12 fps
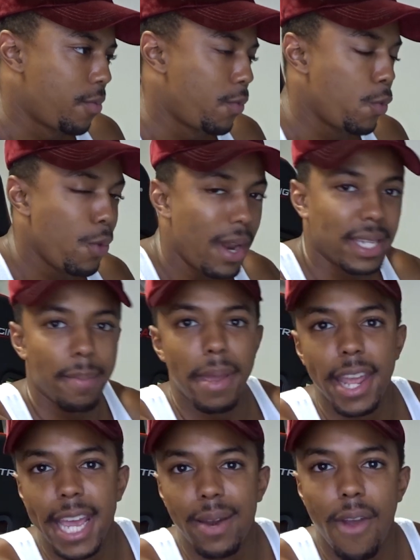We're just a
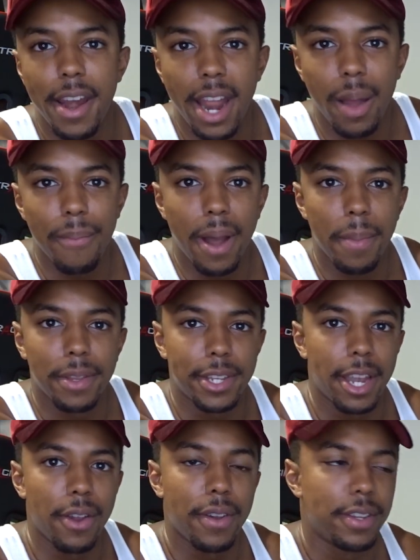minute in right now, but I'm just
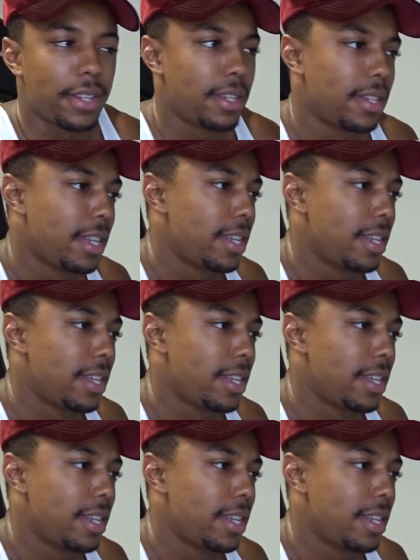curious.